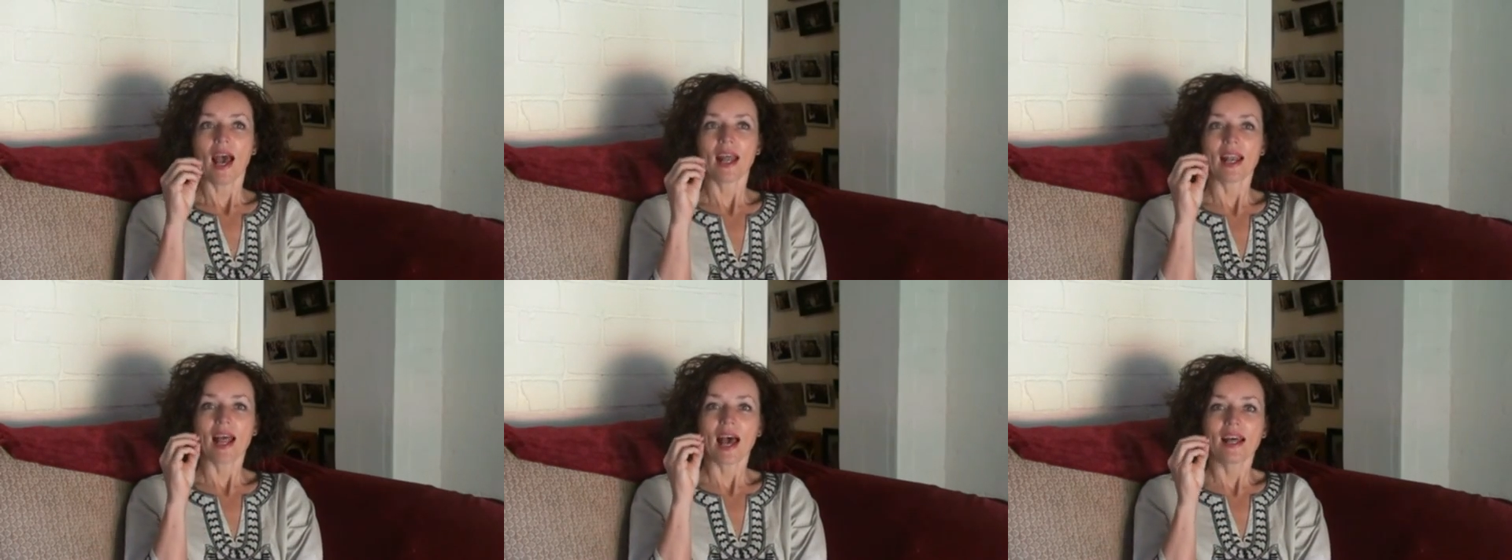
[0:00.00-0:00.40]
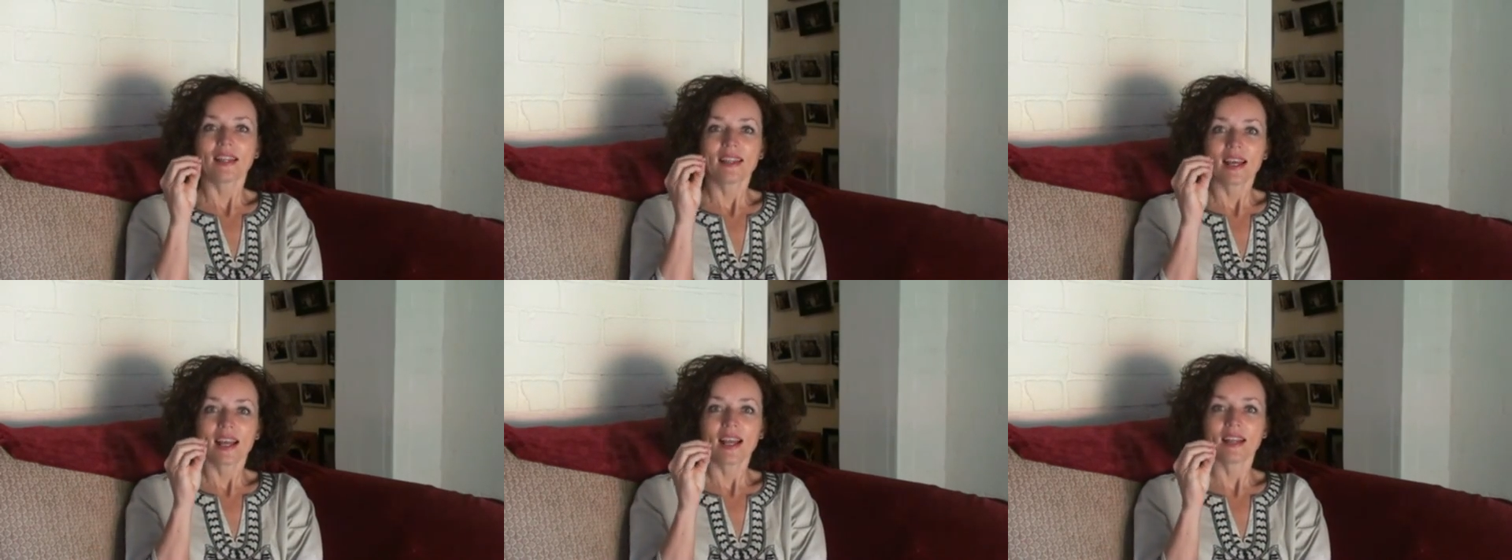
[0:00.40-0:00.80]
And
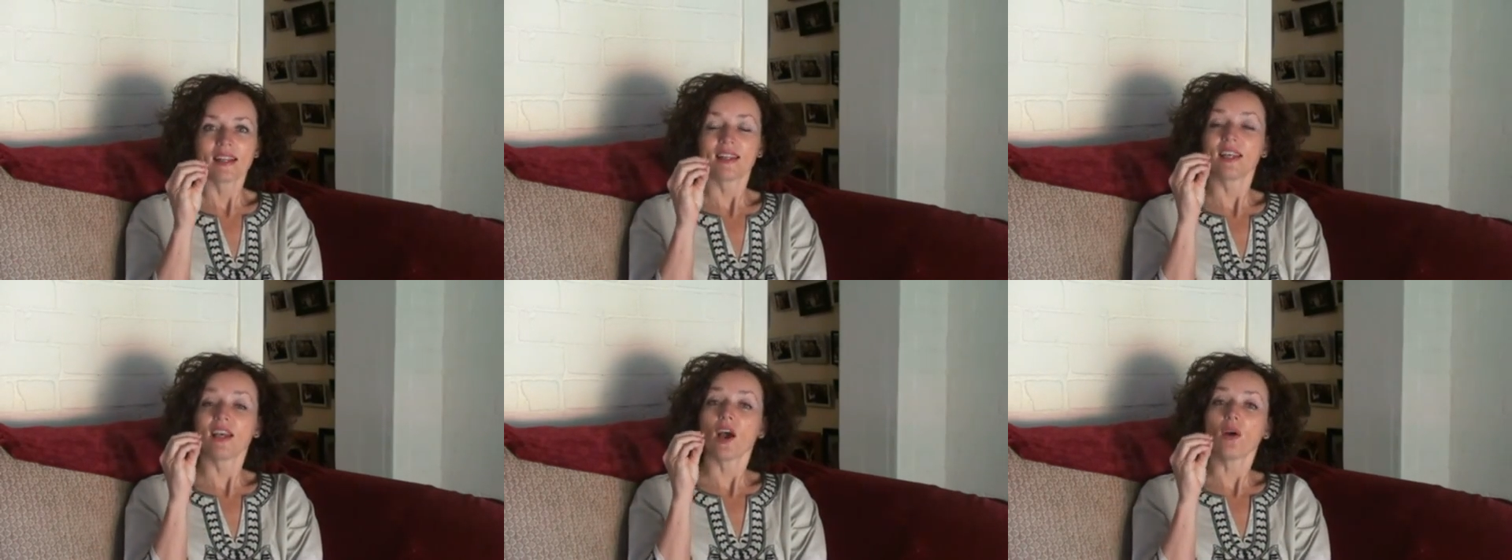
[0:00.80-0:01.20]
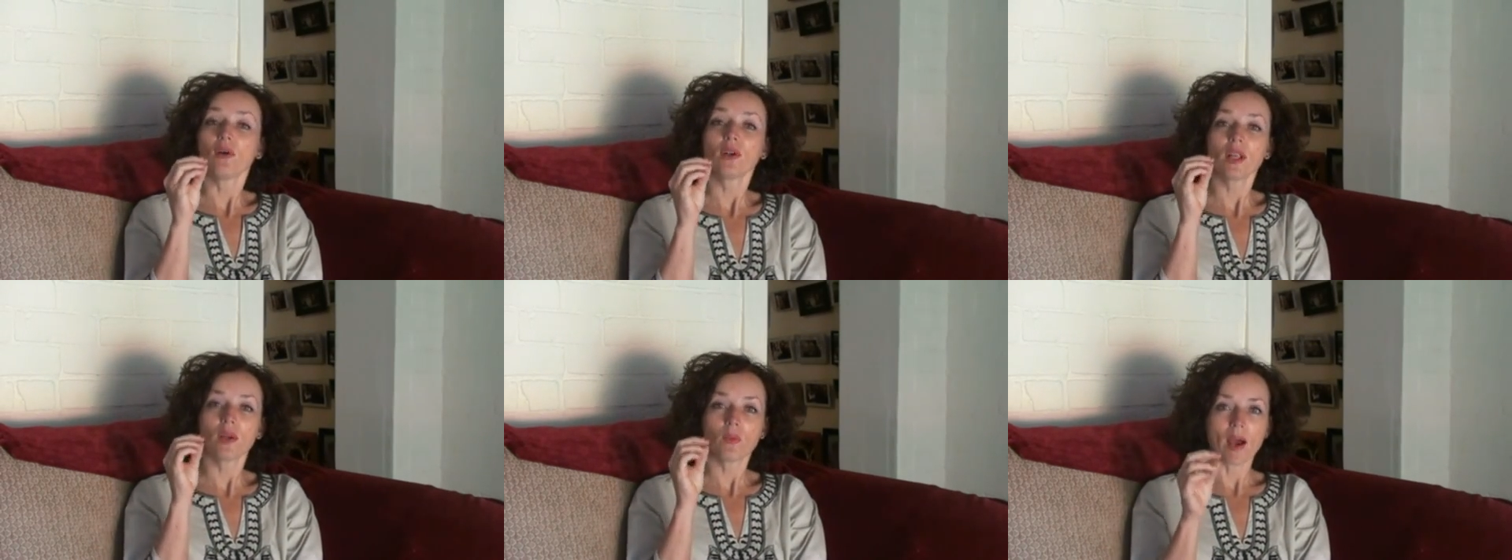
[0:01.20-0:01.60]
at the end, the
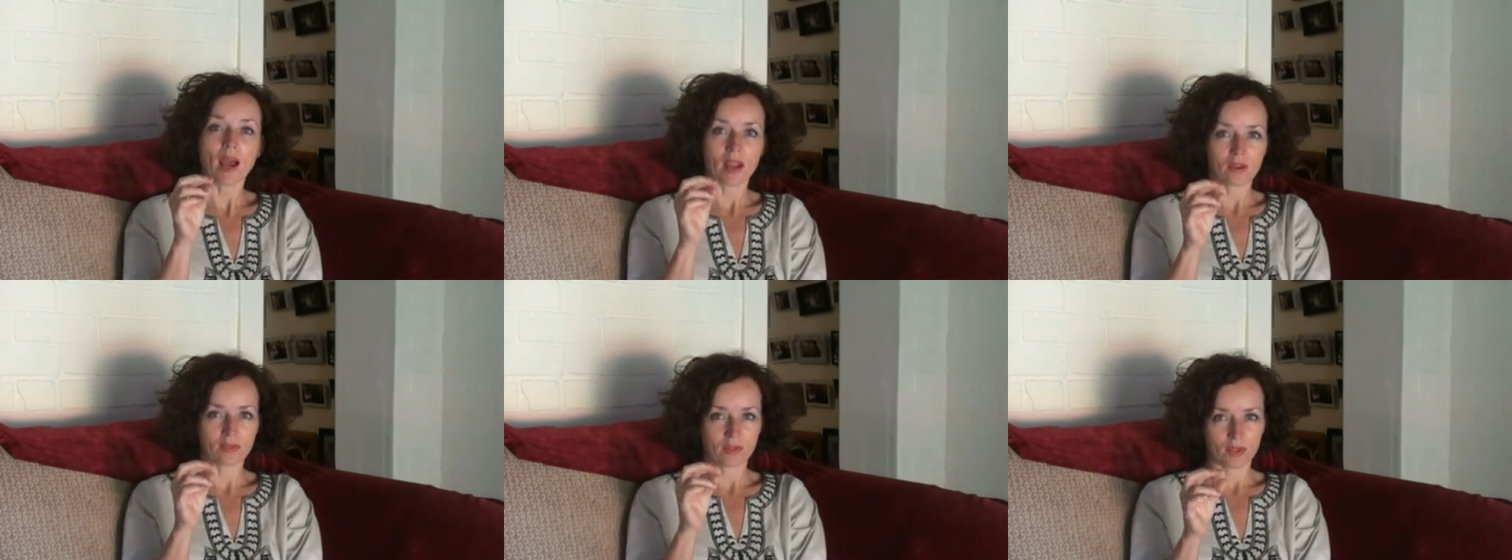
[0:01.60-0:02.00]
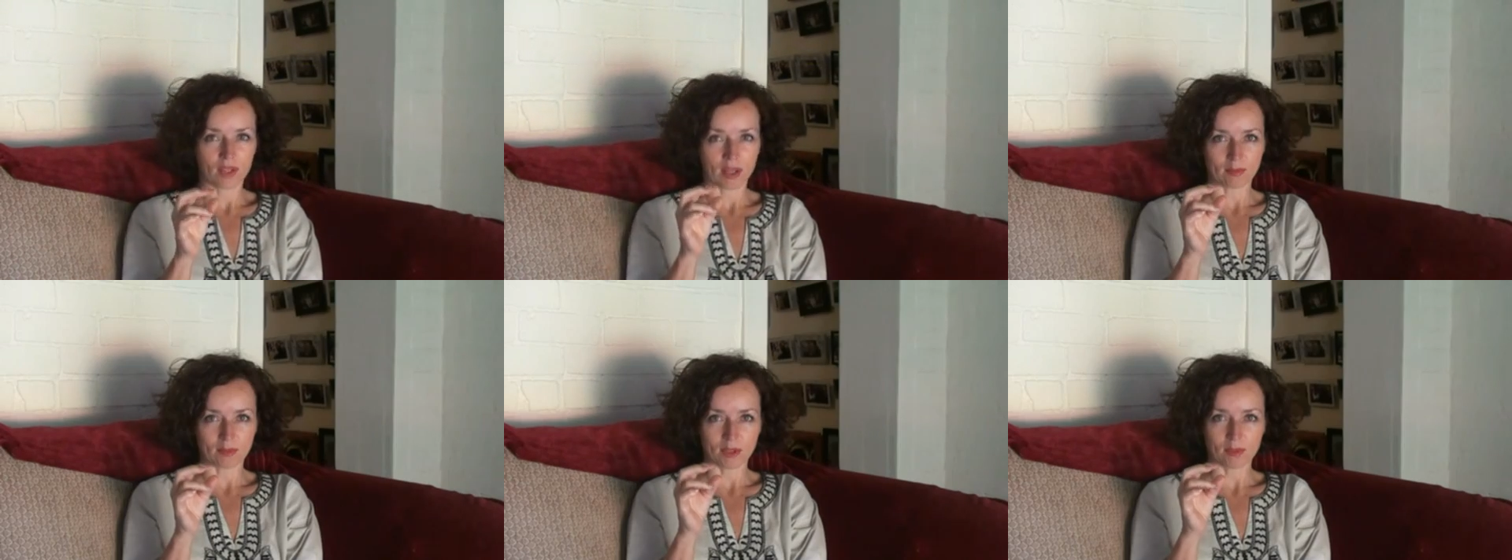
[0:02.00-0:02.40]
only way for
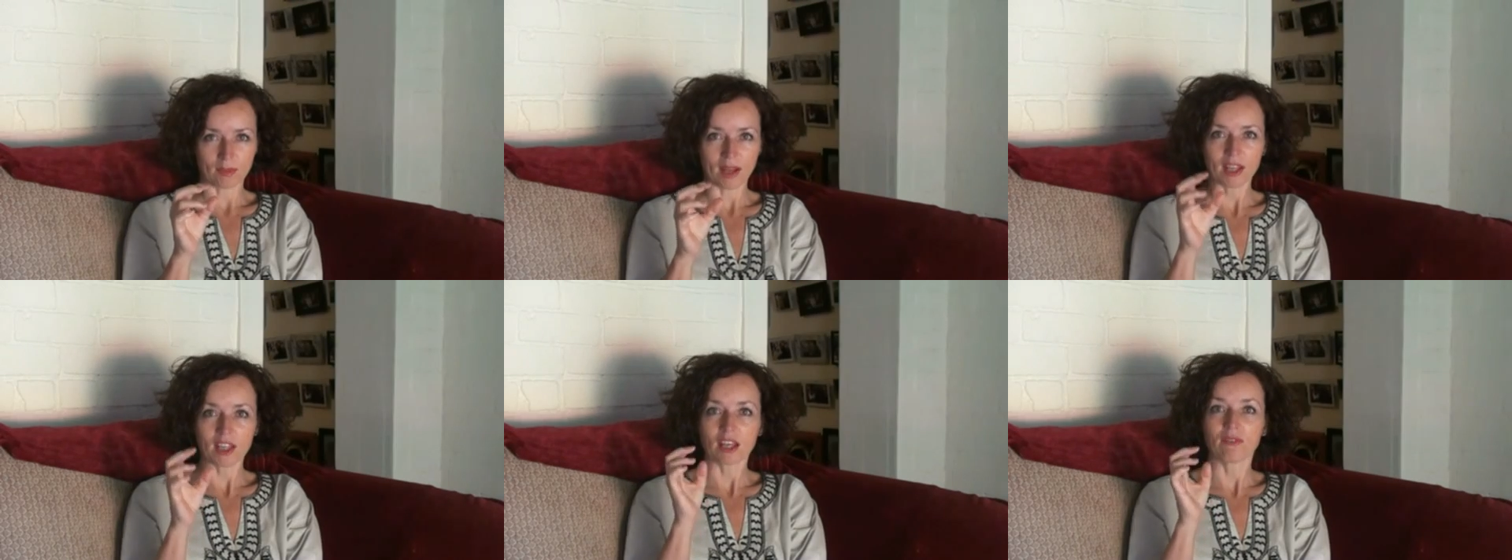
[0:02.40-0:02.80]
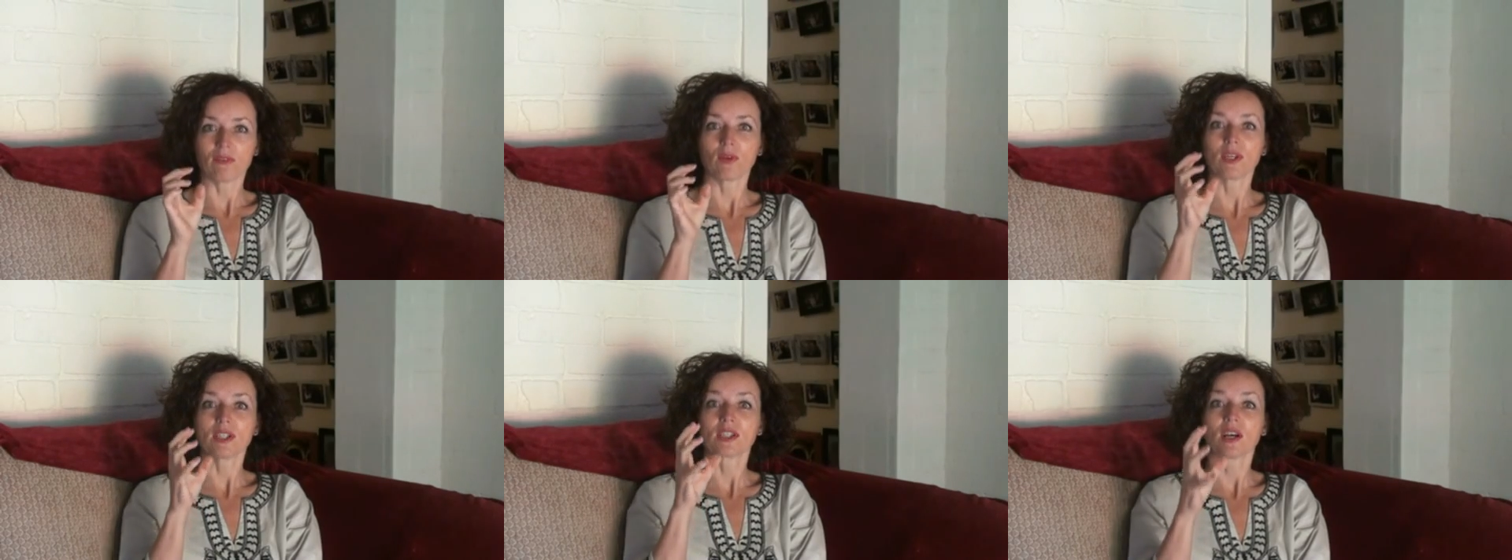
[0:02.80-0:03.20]
them to make their
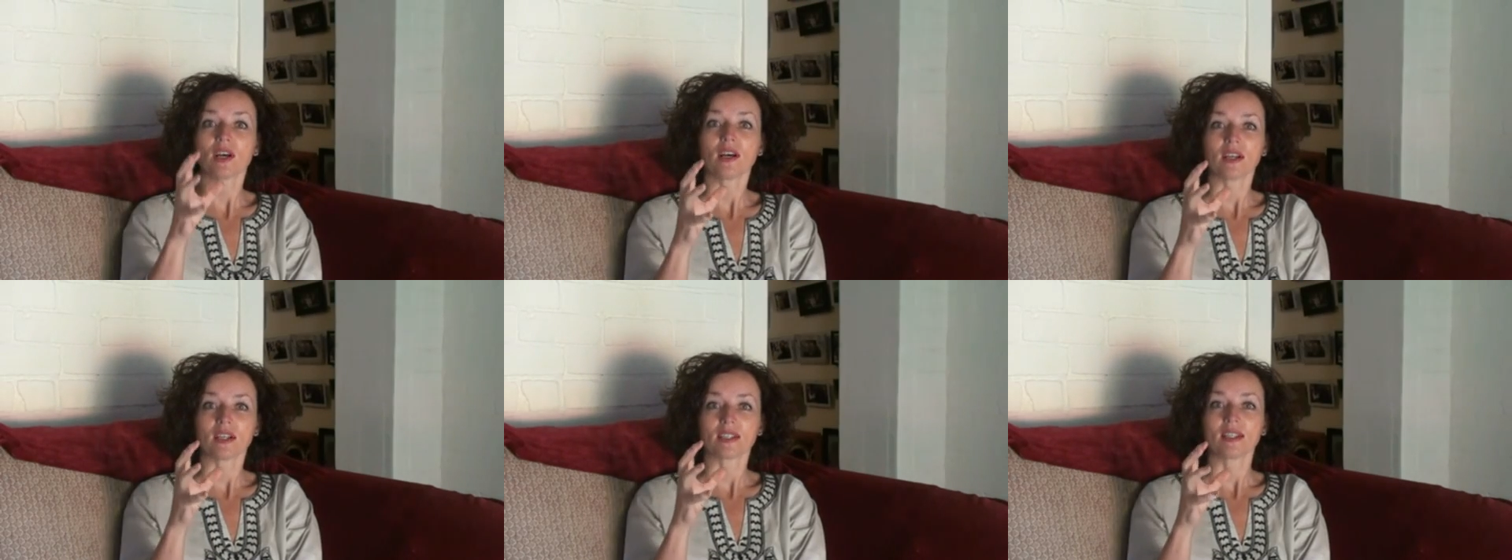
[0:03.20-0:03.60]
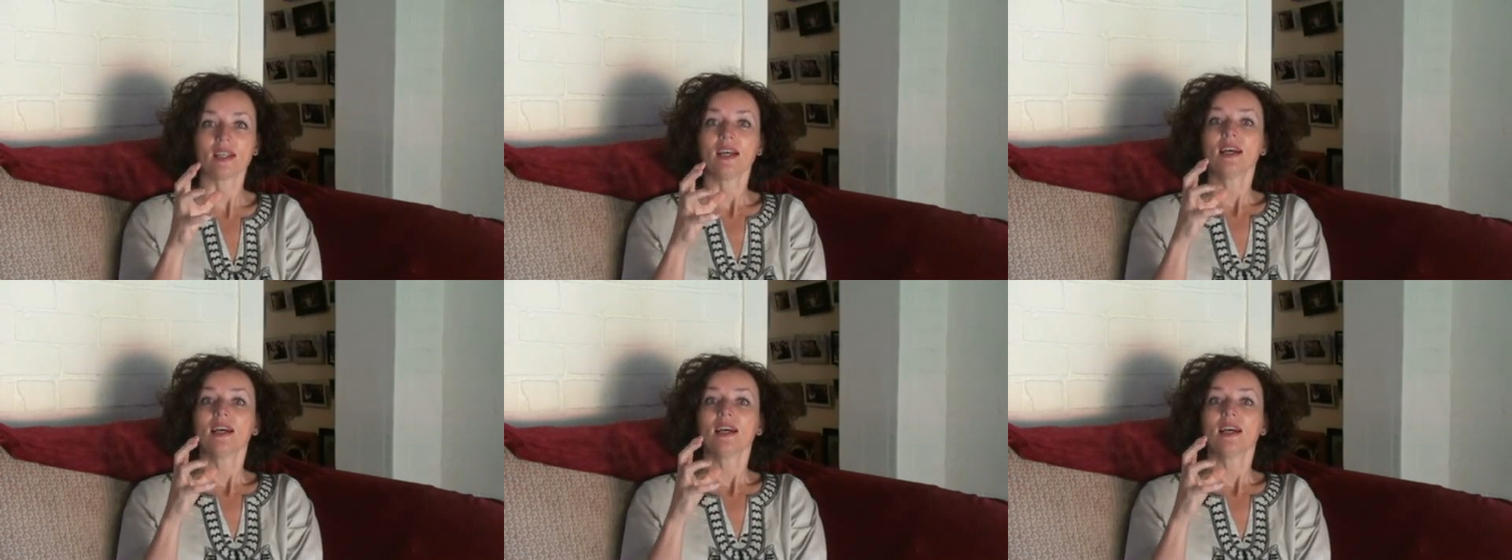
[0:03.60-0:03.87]
voice heard